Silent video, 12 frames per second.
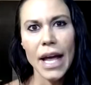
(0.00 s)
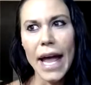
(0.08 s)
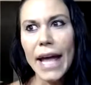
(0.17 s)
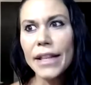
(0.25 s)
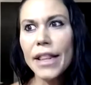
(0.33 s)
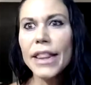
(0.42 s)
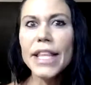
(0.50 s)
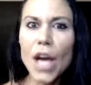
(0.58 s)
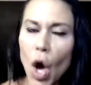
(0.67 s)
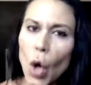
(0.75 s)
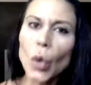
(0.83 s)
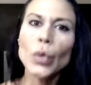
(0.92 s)
And the
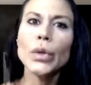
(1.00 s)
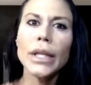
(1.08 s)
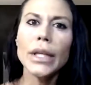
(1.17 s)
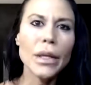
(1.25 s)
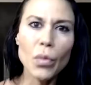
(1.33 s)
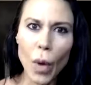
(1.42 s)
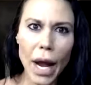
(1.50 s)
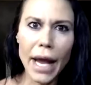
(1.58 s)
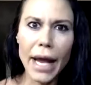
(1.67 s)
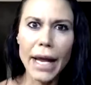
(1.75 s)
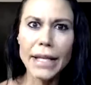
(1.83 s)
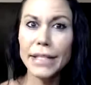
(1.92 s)
only
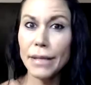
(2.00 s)
way